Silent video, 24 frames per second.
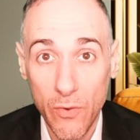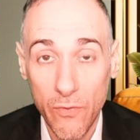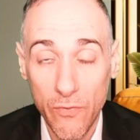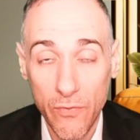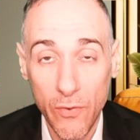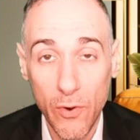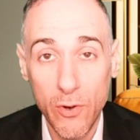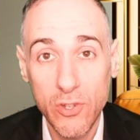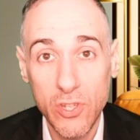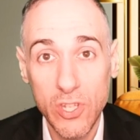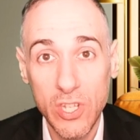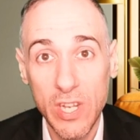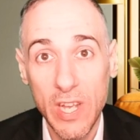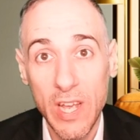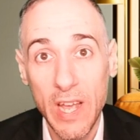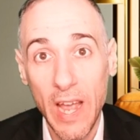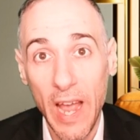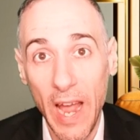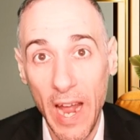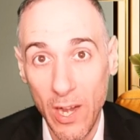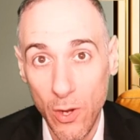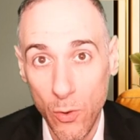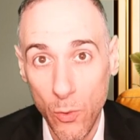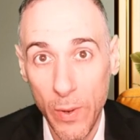first
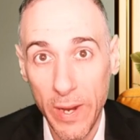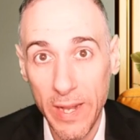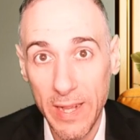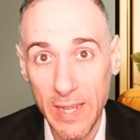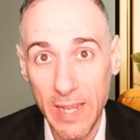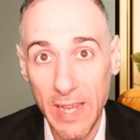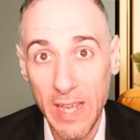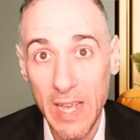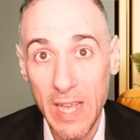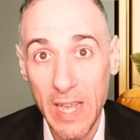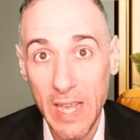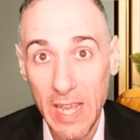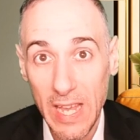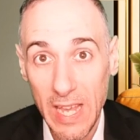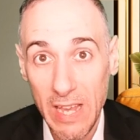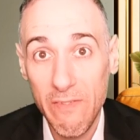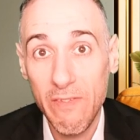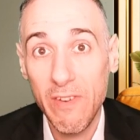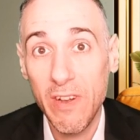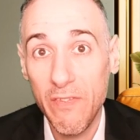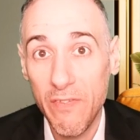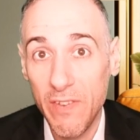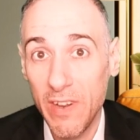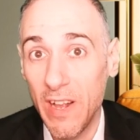and quickly,
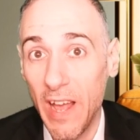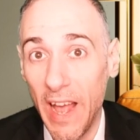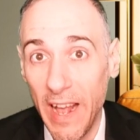even if it